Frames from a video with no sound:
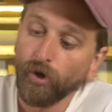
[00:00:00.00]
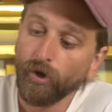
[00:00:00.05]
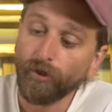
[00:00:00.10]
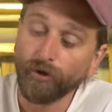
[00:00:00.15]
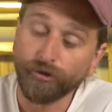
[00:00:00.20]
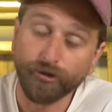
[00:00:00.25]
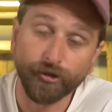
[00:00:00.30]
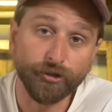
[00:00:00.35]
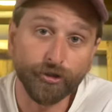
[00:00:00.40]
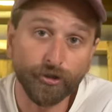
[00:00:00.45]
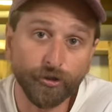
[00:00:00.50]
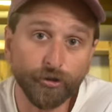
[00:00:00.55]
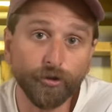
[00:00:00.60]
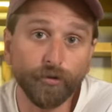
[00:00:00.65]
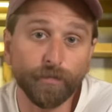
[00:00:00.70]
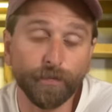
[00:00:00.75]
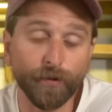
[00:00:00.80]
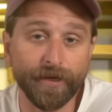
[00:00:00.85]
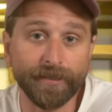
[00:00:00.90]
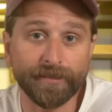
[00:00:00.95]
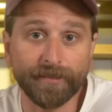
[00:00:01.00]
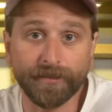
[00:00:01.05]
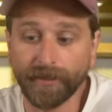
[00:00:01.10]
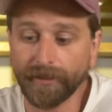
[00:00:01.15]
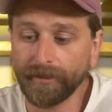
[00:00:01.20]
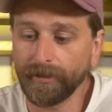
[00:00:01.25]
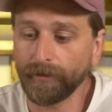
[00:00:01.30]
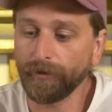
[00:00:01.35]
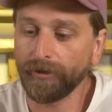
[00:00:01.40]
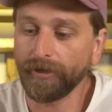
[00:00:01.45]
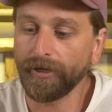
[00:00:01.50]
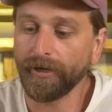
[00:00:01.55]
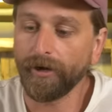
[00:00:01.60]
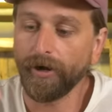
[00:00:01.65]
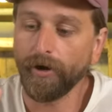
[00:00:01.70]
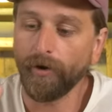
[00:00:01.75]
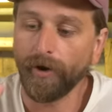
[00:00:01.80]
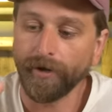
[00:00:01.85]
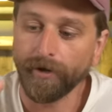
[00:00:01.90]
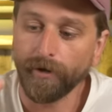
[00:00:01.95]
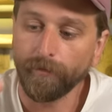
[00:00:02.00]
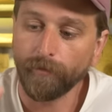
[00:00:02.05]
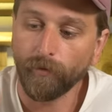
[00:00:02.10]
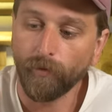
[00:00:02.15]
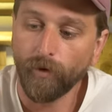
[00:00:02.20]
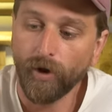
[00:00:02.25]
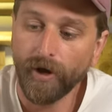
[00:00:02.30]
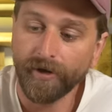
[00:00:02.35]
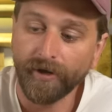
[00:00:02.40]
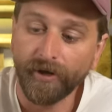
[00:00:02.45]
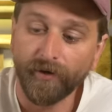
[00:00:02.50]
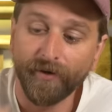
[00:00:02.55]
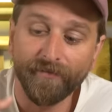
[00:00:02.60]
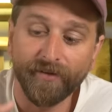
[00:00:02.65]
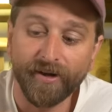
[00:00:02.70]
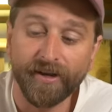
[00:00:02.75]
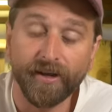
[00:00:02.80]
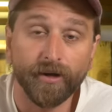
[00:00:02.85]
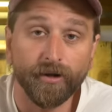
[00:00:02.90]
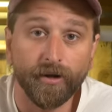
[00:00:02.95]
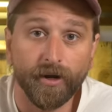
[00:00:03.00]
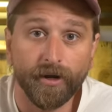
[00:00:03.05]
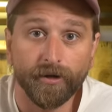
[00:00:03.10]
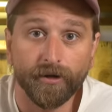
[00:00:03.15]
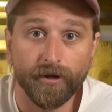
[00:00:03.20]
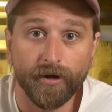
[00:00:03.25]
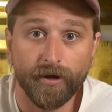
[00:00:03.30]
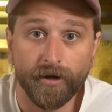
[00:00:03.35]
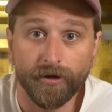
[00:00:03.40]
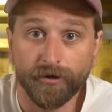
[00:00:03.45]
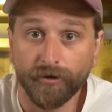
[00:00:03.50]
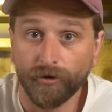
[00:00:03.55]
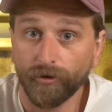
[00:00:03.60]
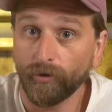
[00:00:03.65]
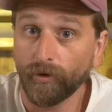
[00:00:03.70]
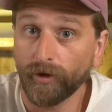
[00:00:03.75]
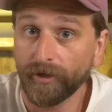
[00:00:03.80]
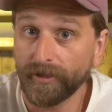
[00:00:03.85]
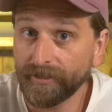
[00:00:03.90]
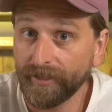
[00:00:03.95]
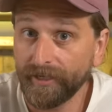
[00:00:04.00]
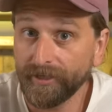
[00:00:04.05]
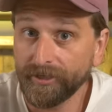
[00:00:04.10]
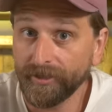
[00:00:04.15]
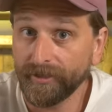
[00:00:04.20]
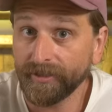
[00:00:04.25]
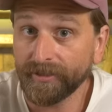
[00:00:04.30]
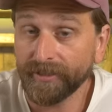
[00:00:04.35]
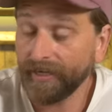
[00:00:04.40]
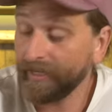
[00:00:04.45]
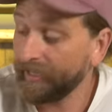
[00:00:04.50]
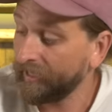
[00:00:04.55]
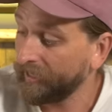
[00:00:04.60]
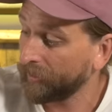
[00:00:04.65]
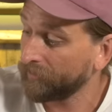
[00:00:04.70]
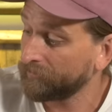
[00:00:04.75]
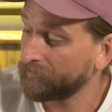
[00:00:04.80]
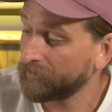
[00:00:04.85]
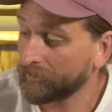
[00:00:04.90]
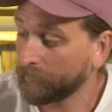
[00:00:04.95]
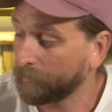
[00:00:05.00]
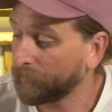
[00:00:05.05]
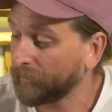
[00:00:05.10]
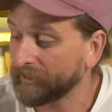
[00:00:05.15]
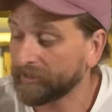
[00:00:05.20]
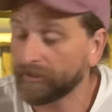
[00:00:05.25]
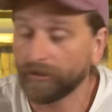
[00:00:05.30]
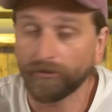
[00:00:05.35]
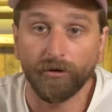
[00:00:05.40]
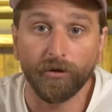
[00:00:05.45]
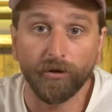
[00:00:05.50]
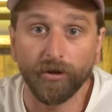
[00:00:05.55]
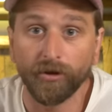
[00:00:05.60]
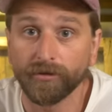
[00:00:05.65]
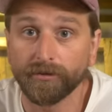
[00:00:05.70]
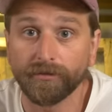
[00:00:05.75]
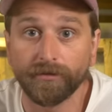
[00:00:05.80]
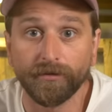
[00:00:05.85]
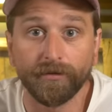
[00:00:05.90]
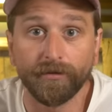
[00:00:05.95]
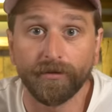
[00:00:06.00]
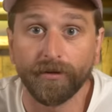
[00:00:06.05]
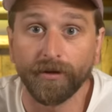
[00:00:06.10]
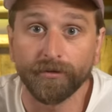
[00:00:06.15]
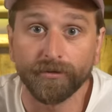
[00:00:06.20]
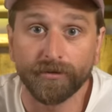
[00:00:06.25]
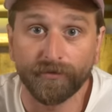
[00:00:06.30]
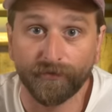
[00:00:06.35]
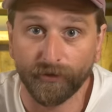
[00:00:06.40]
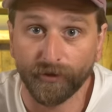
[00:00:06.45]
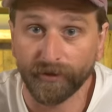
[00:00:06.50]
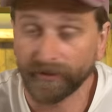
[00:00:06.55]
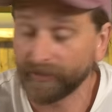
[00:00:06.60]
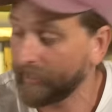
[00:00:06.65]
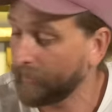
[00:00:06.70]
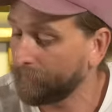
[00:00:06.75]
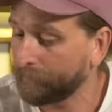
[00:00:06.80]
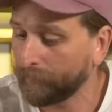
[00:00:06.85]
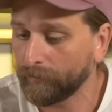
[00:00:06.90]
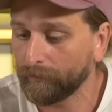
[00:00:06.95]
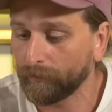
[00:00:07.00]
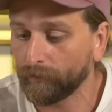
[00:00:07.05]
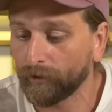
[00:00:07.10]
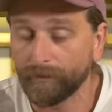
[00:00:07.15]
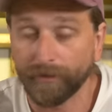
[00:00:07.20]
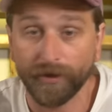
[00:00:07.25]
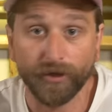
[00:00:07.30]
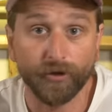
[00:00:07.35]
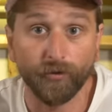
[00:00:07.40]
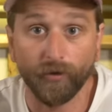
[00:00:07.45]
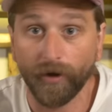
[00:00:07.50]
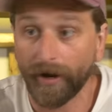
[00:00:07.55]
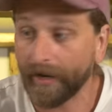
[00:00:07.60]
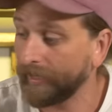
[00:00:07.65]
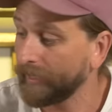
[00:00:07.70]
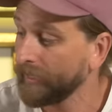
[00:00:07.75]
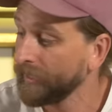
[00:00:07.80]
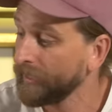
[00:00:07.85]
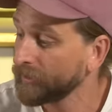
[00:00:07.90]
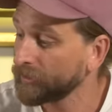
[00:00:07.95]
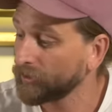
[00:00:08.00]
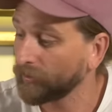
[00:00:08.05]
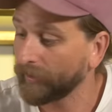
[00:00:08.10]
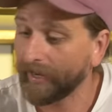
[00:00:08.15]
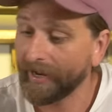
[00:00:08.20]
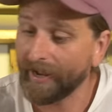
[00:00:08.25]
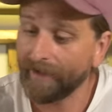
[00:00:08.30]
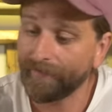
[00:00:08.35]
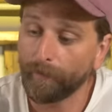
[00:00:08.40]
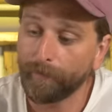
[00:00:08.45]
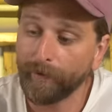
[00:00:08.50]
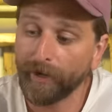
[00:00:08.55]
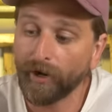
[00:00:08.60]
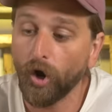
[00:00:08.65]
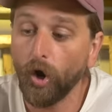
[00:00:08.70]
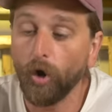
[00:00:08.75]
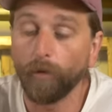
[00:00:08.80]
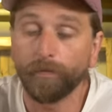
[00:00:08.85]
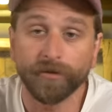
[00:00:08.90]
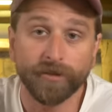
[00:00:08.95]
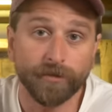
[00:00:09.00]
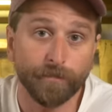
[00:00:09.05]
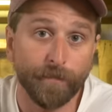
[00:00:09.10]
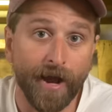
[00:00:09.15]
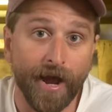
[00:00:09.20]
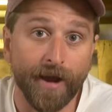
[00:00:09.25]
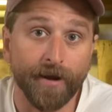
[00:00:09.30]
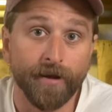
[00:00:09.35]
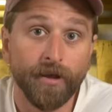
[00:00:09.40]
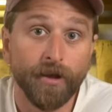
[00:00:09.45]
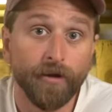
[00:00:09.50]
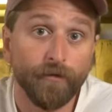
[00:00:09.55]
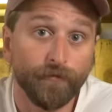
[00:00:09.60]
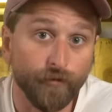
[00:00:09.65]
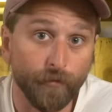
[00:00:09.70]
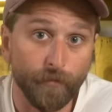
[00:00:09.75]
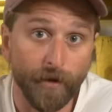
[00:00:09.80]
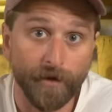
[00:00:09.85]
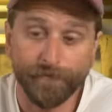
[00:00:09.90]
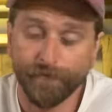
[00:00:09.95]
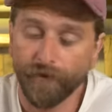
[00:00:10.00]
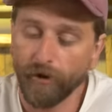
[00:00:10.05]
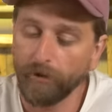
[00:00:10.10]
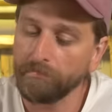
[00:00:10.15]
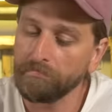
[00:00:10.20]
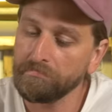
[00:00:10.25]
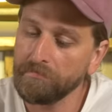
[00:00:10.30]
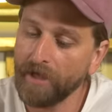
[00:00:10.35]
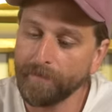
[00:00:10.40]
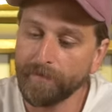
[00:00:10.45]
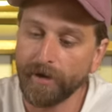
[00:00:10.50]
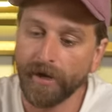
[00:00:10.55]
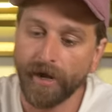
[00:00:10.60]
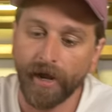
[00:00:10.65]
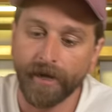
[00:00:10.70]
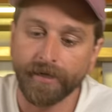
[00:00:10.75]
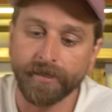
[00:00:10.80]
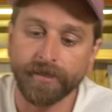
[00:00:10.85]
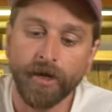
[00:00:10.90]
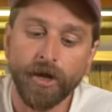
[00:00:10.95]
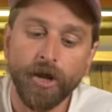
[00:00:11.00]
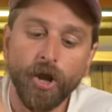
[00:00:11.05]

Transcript: there's two places I think where you get annoyed. Number one, you don't have any internal organization inside of here, just a place to throw those, for example, would be great so that I have a big open spot for my phone. That'd be nice.